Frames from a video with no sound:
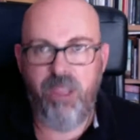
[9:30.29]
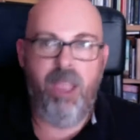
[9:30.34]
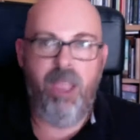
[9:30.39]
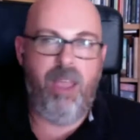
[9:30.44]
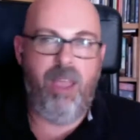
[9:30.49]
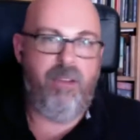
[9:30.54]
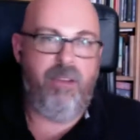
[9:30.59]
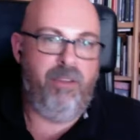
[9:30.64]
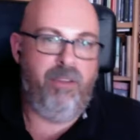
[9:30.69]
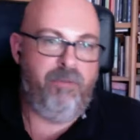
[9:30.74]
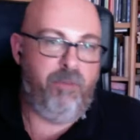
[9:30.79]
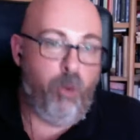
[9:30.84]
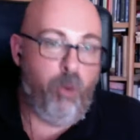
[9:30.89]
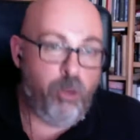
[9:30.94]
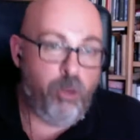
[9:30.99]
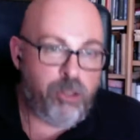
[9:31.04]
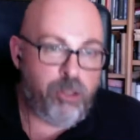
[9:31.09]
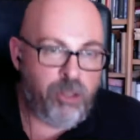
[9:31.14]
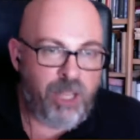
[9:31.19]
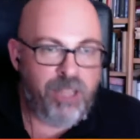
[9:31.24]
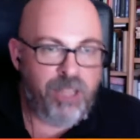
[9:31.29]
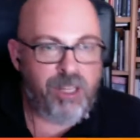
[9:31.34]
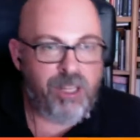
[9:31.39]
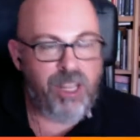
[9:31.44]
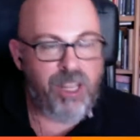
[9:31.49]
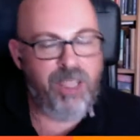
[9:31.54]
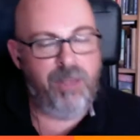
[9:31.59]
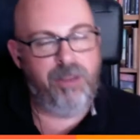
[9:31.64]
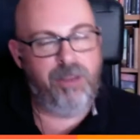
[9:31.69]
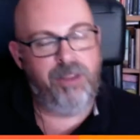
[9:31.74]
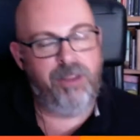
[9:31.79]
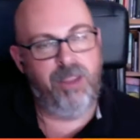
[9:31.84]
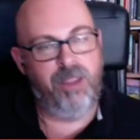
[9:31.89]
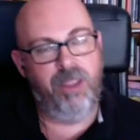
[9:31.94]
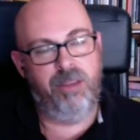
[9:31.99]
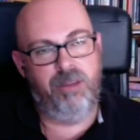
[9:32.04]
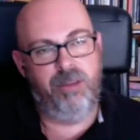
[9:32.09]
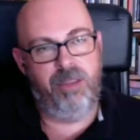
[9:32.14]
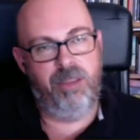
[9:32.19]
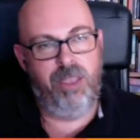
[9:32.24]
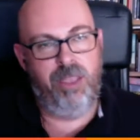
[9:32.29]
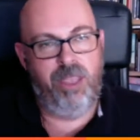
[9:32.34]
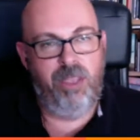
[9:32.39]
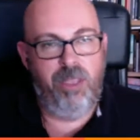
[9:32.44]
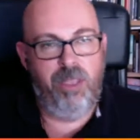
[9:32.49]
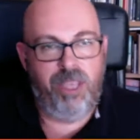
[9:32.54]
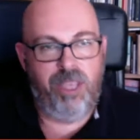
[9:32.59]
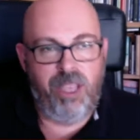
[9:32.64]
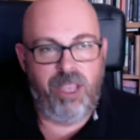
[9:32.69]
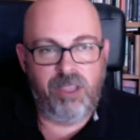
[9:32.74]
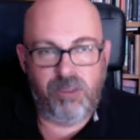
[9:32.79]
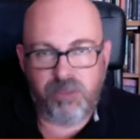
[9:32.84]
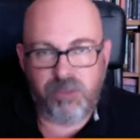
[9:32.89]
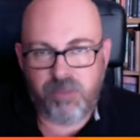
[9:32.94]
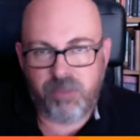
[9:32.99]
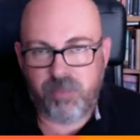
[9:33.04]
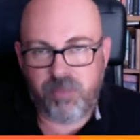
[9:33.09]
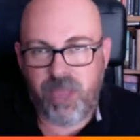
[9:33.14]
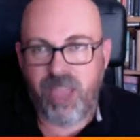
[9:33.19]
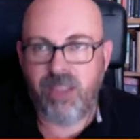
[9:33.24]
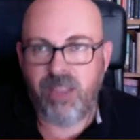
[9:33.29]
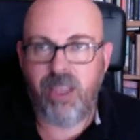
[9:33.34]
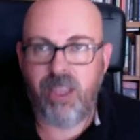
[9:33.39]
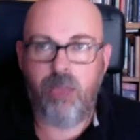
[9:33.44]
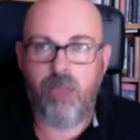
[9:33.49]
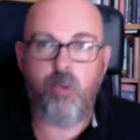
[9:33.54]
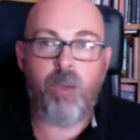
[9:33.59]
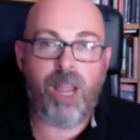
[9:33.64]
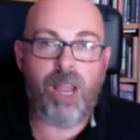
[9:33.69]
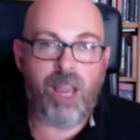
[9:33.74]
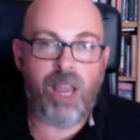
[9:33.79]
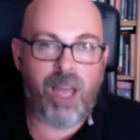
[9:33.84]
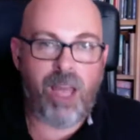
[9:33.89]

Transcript: Fortunately, in the case of Spain, EducaLab